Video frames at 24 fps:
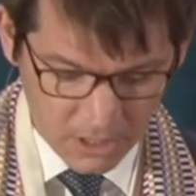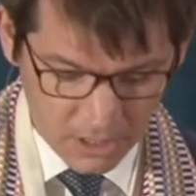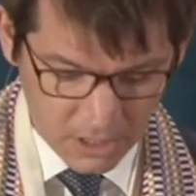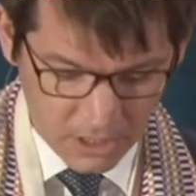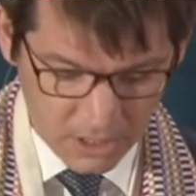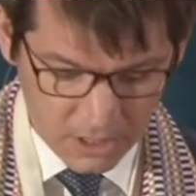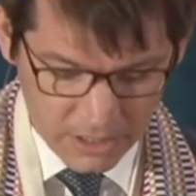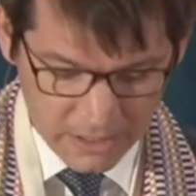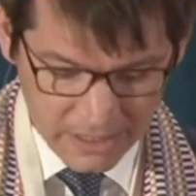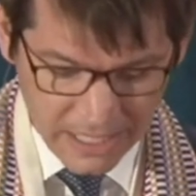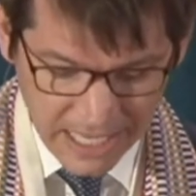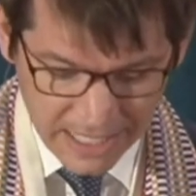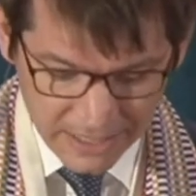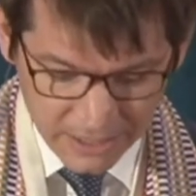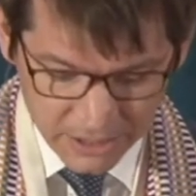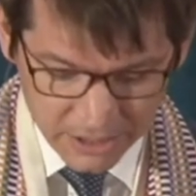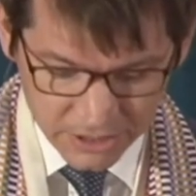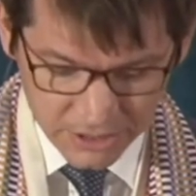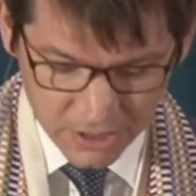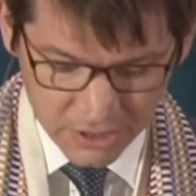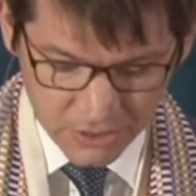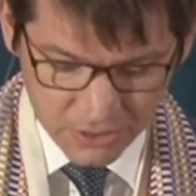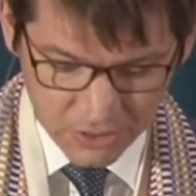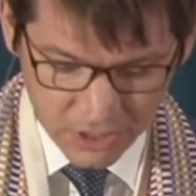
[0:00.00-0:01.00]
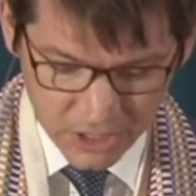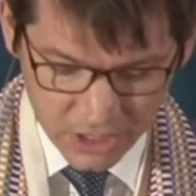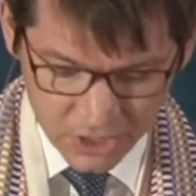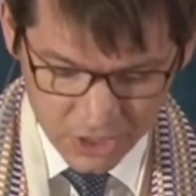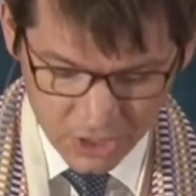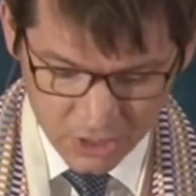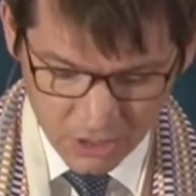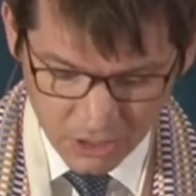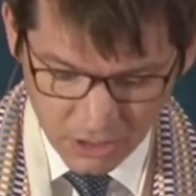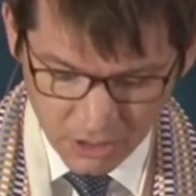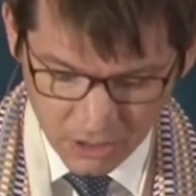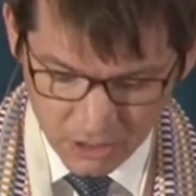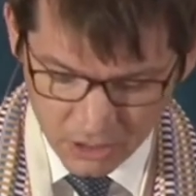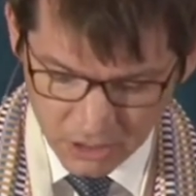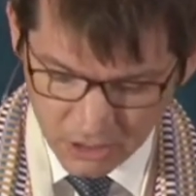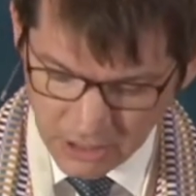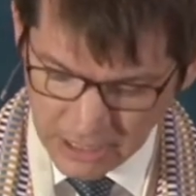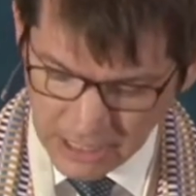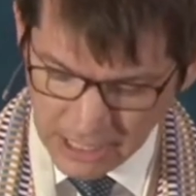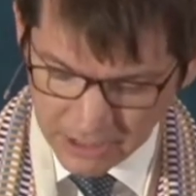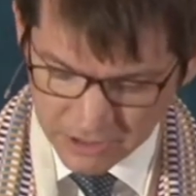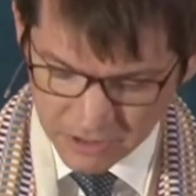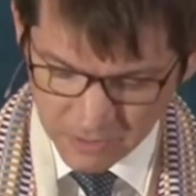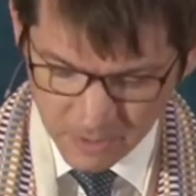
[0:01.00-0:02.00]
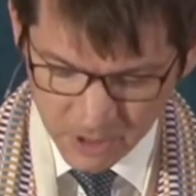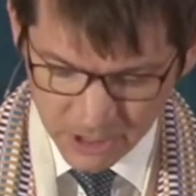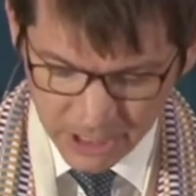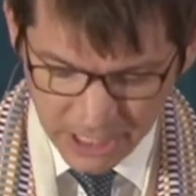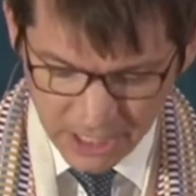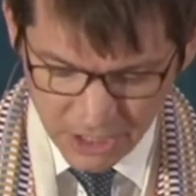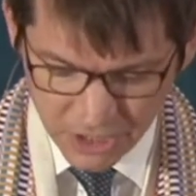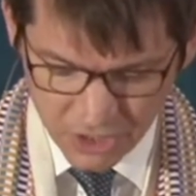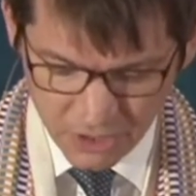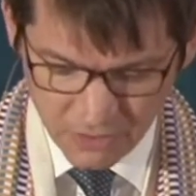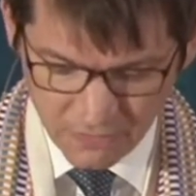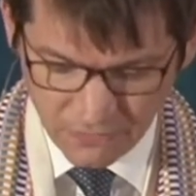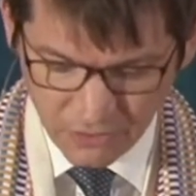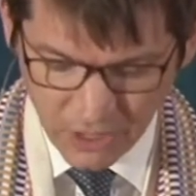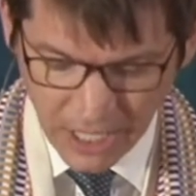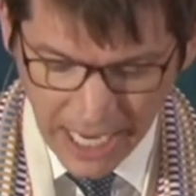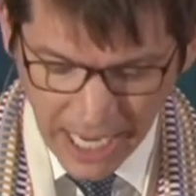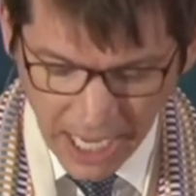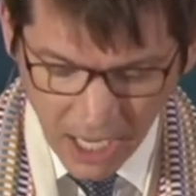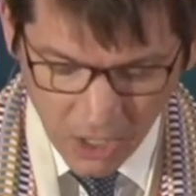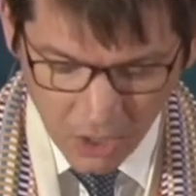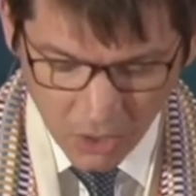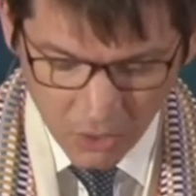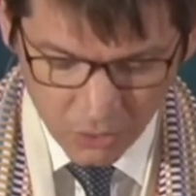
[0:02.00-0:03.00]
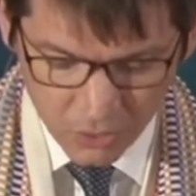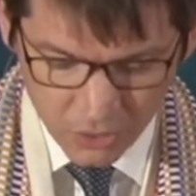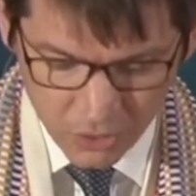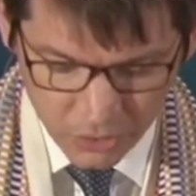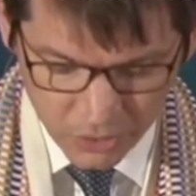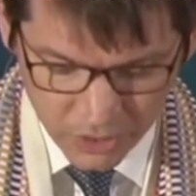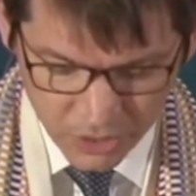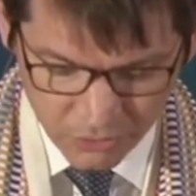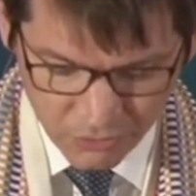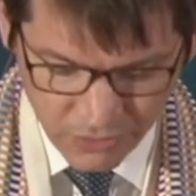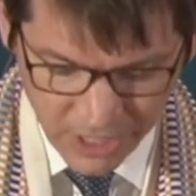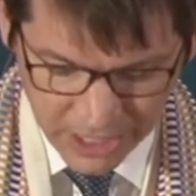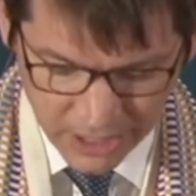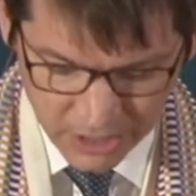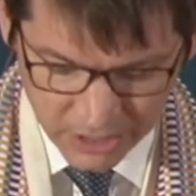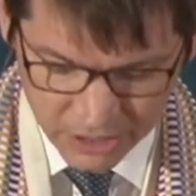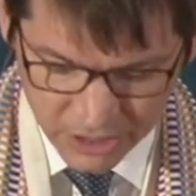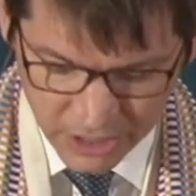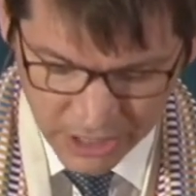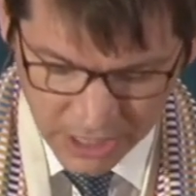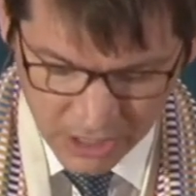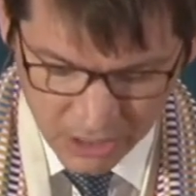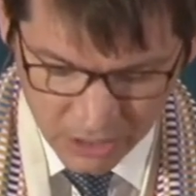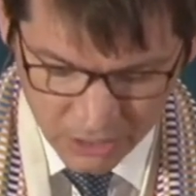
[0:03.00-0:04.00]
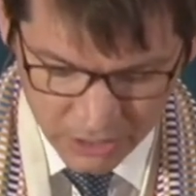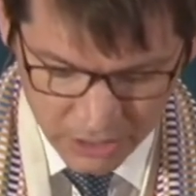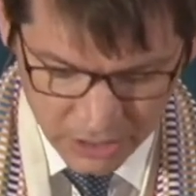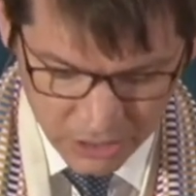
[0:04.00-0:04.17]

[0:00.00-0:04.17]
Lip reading: That is the traditional explanation for how you can reconcile these